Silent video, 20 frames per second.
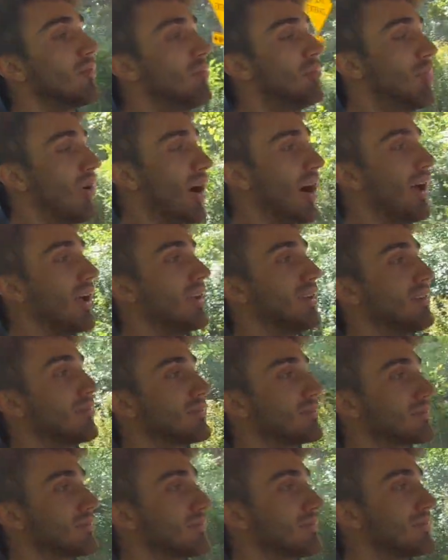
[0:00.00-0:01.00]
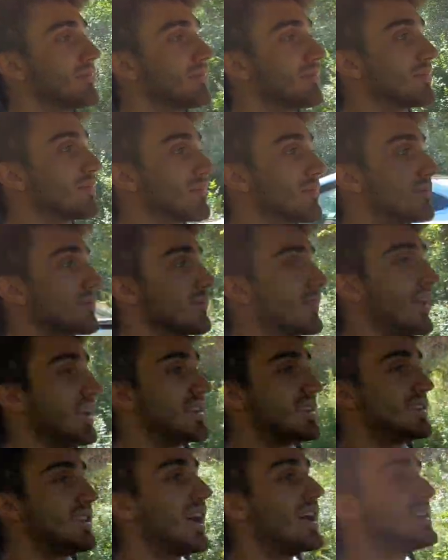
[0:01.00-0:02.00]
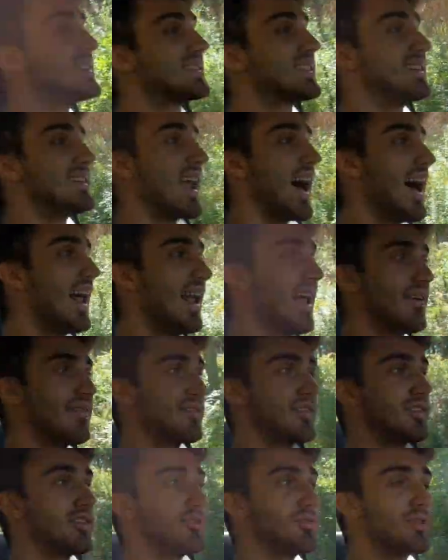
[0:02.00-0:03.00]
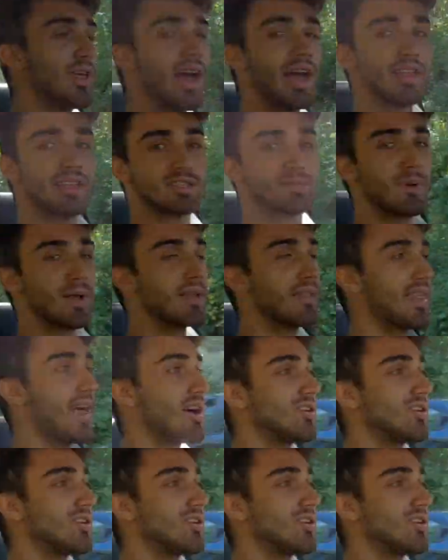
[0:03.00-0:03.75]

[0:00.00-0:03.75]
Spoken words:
But it's nice to not have to do that and spend